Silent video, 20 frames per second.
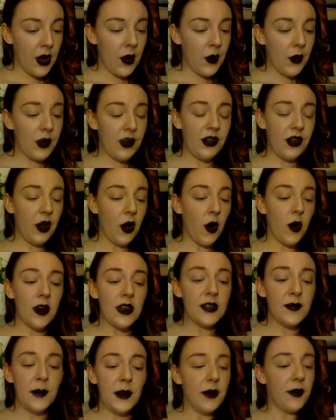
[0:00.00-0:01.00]
We should
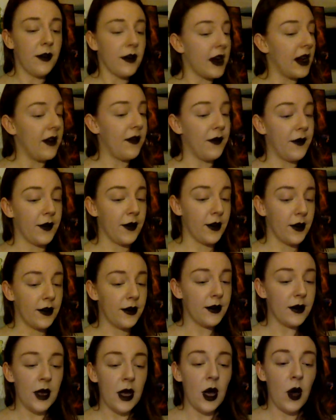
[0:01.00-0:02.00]
always be
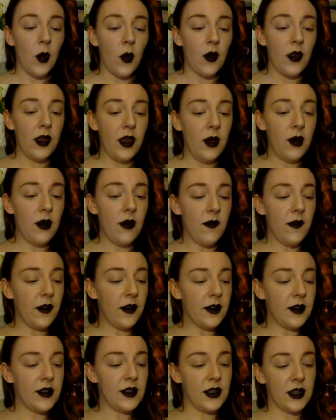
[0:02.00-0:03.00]
grateful when the
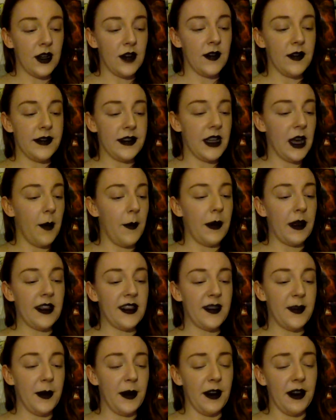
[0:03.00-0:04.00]
universe serves up
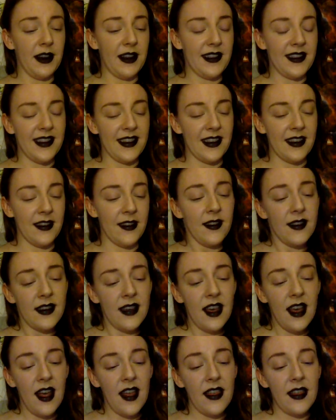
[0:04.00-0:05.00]
experiences
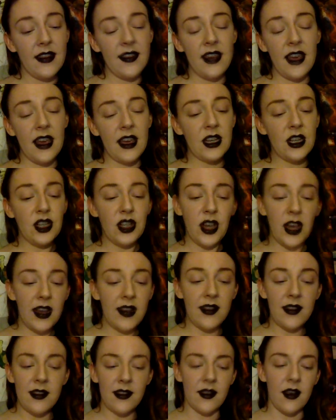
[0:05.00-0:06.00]
that take a
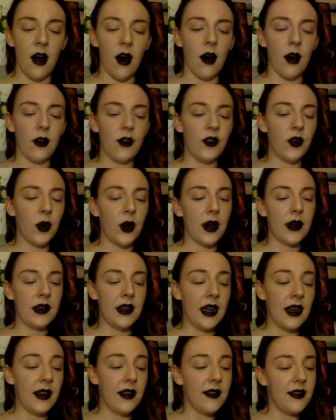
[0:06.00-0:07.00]
chainsaw to our
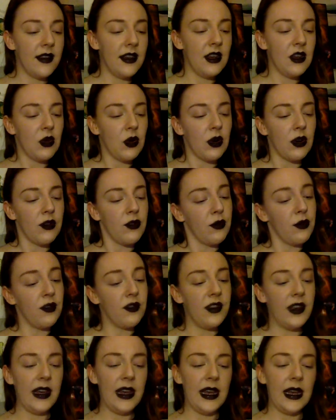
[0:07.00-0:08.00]
tendency towards
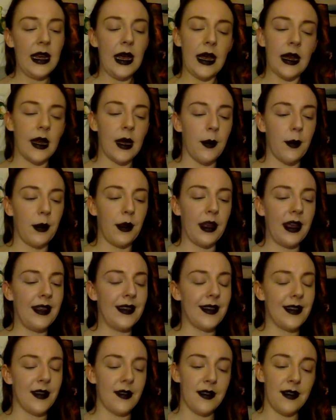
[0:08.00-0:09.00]
routine and
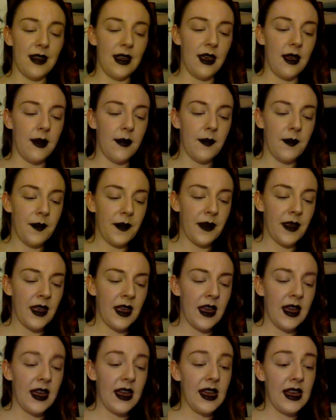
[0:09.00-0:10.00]
complacency,
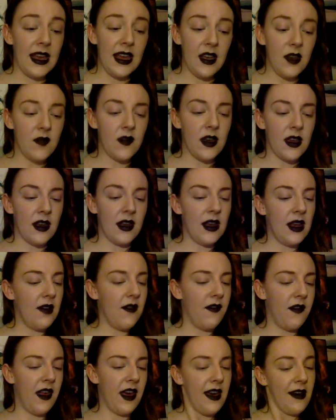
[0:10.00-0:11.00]
even
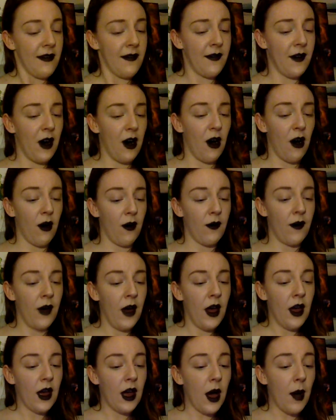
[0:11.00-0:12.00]
if they involve
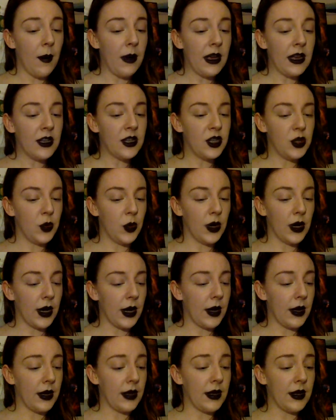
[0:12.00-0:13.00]
coming to
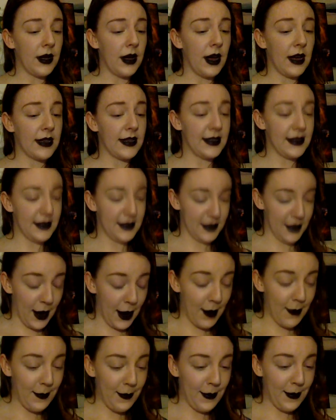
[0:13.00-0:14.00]
a
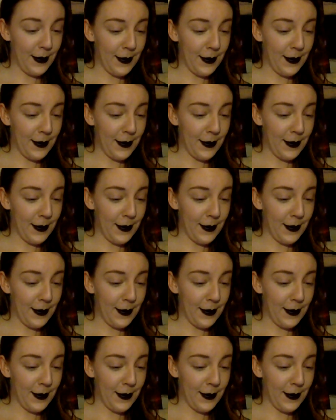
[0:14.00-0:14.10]
stop